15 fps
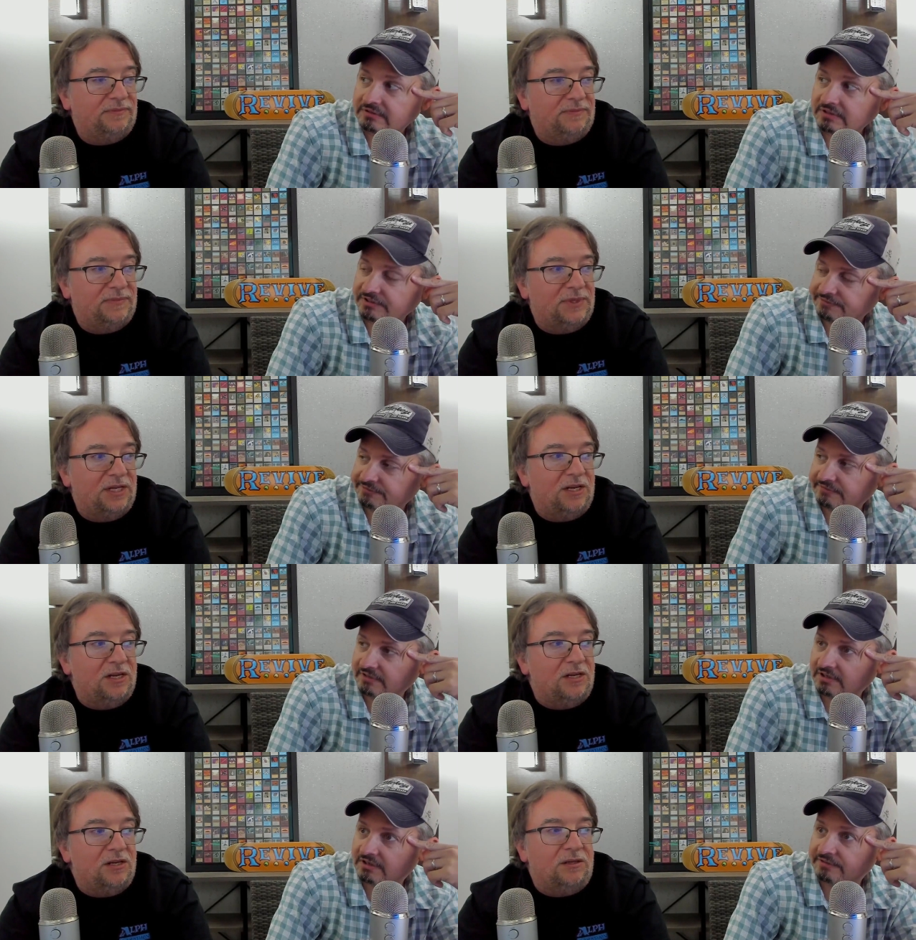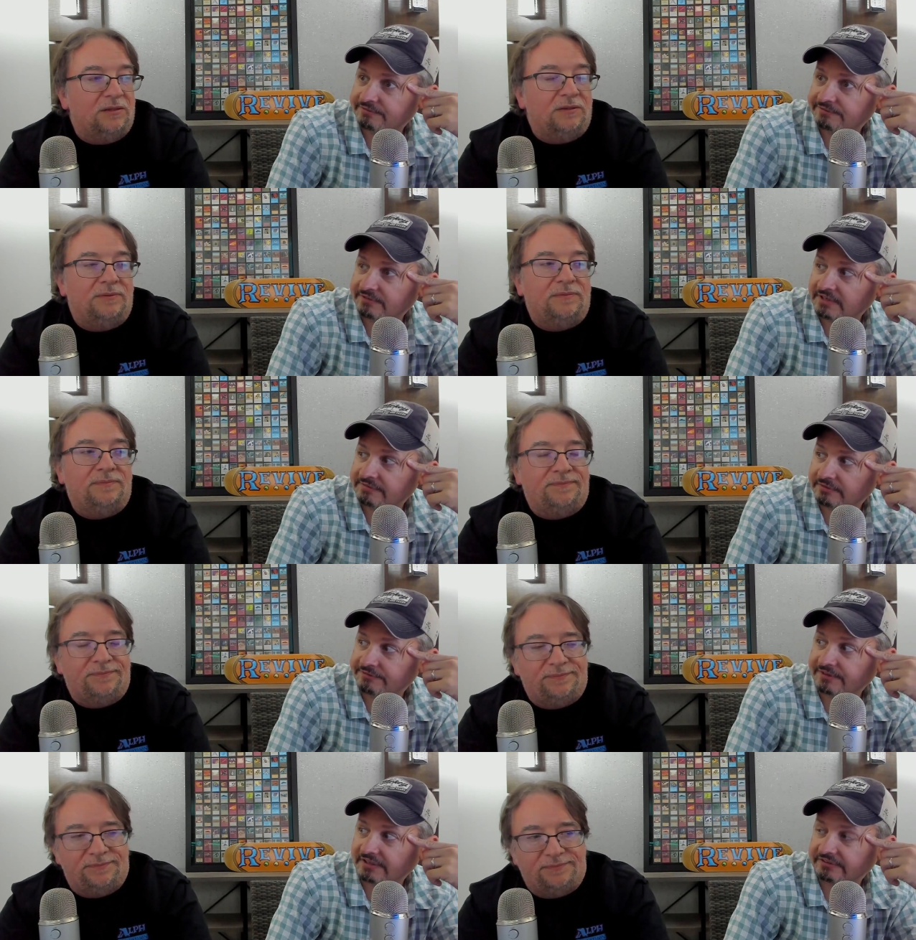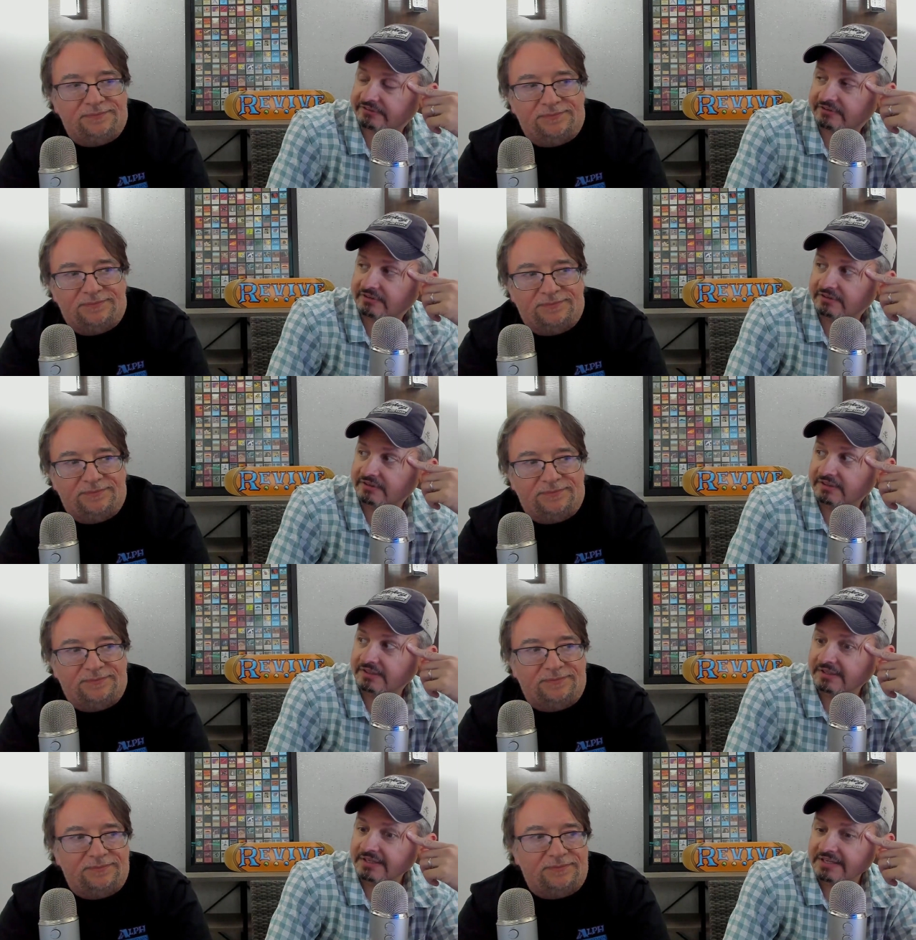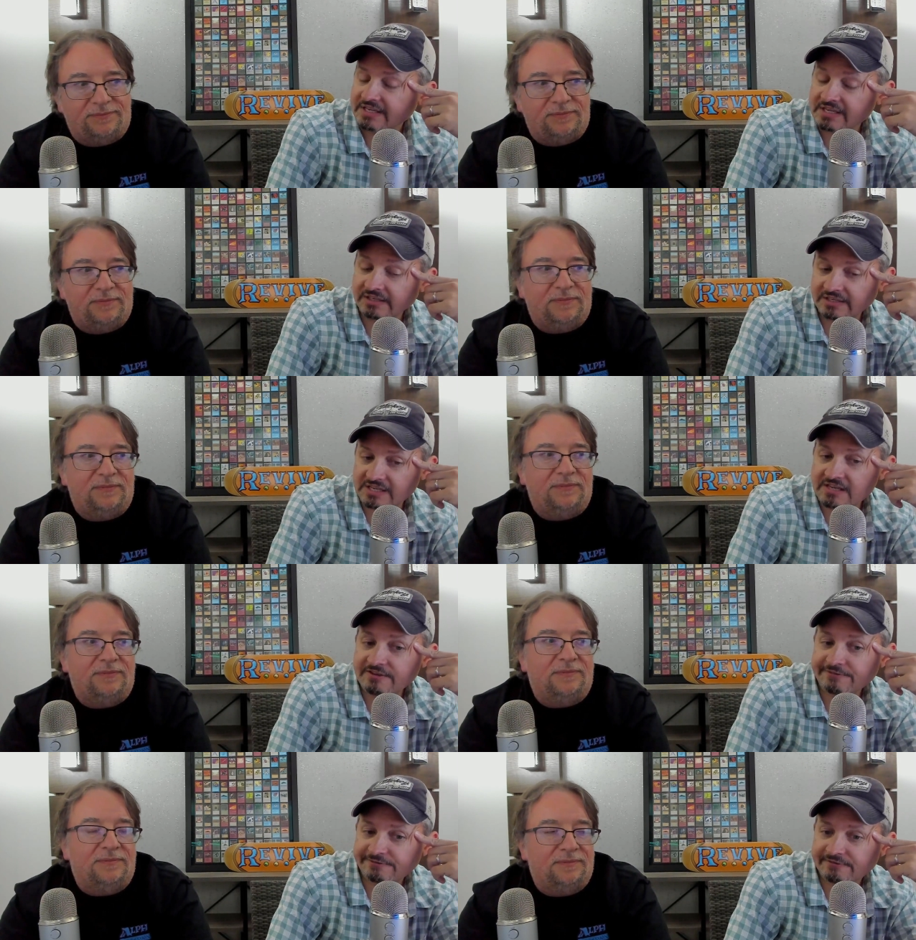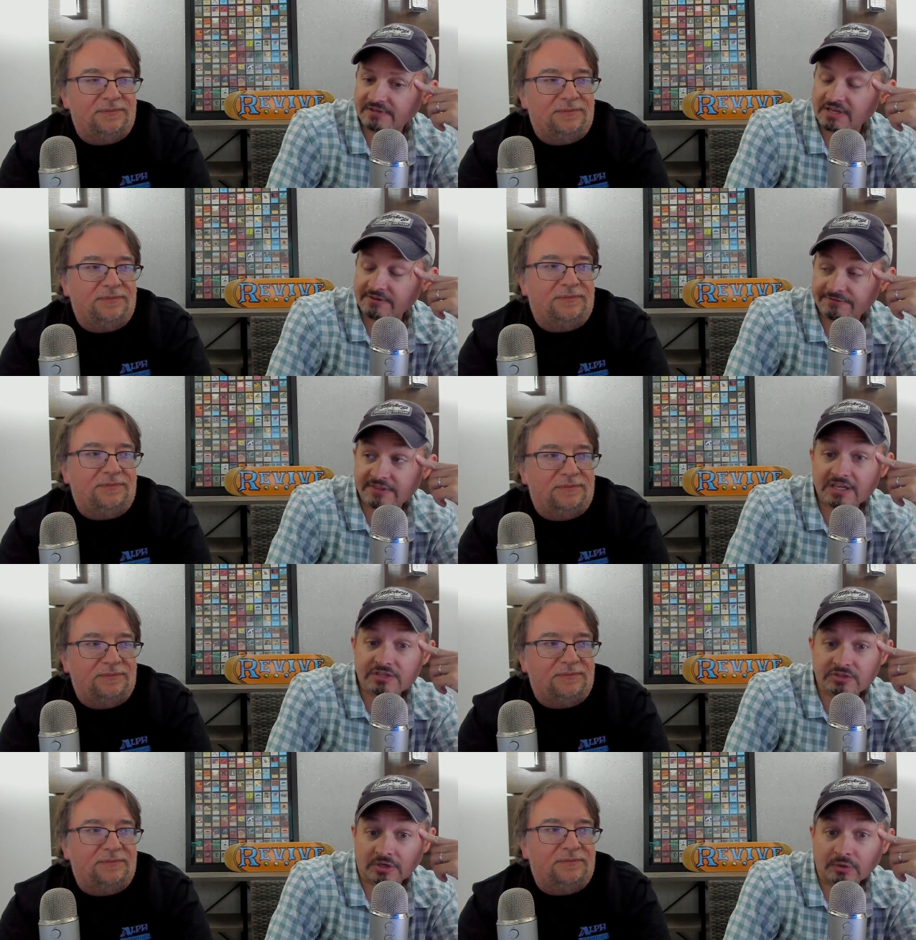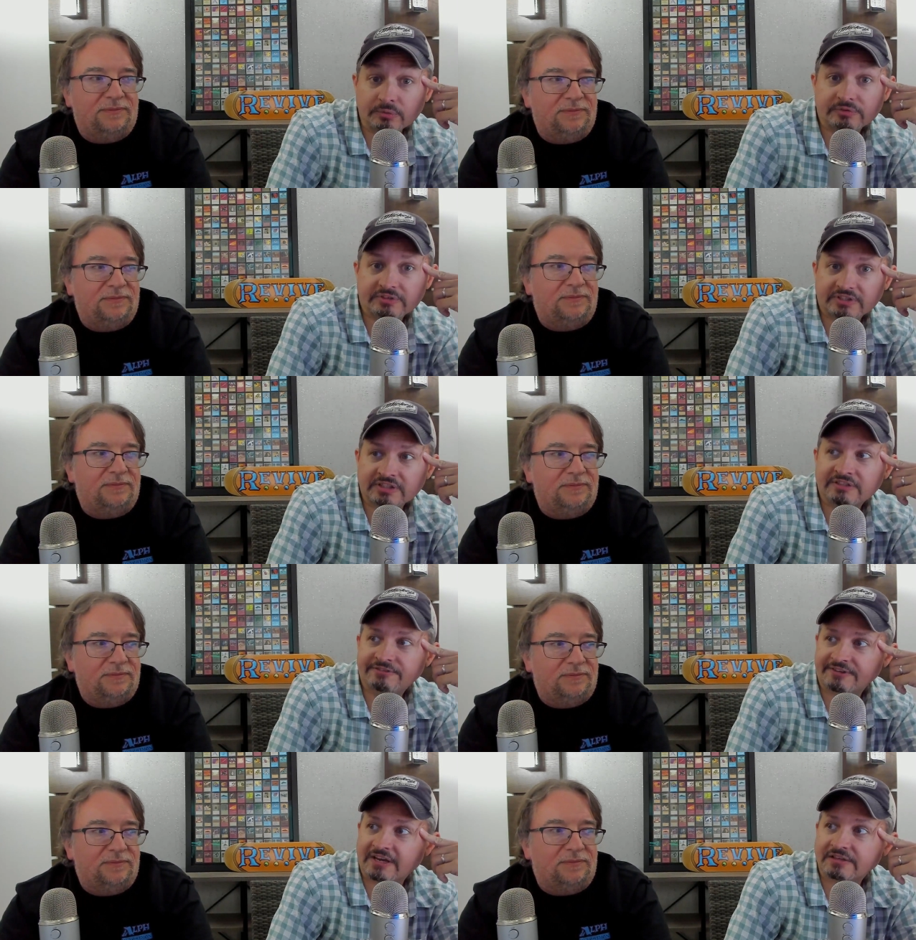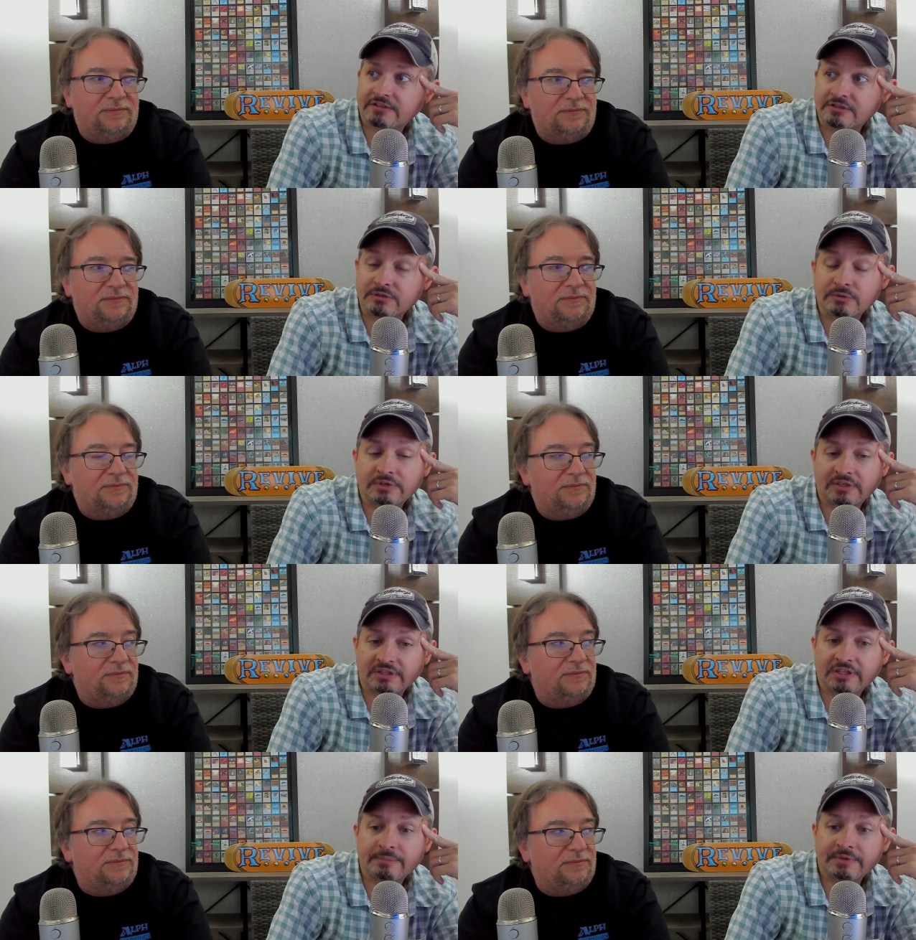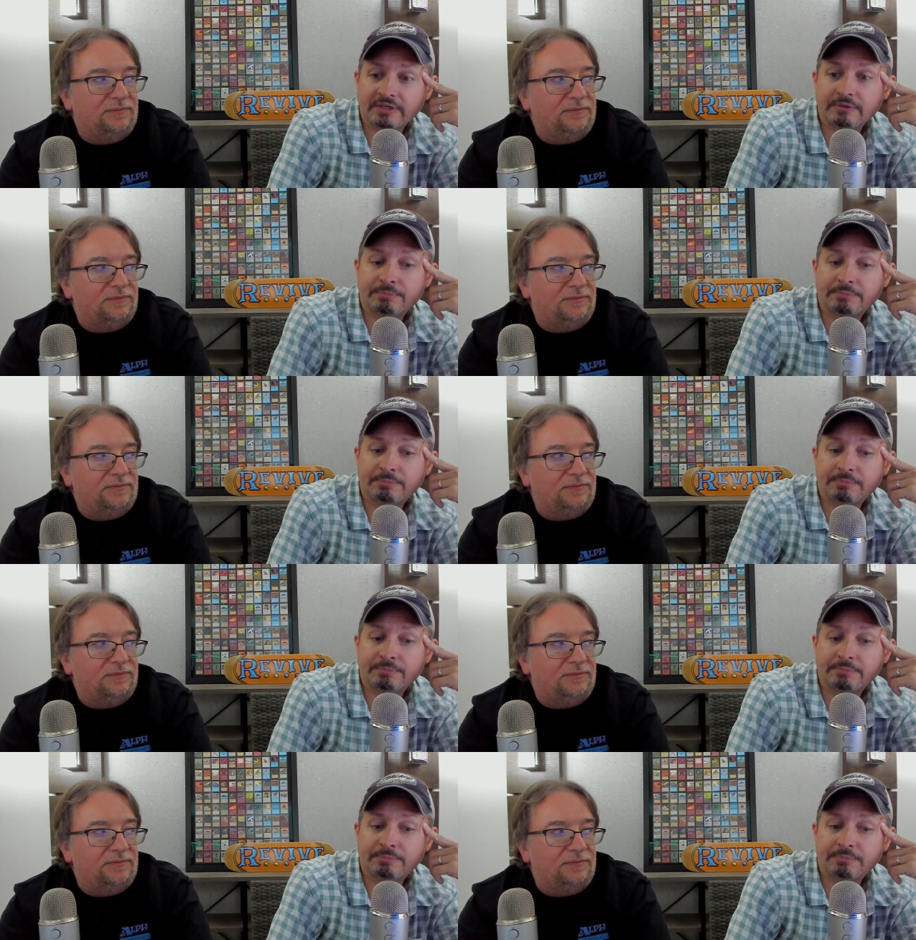Speaker 1: of of Everfest. And if if they don't in fact do an unlimited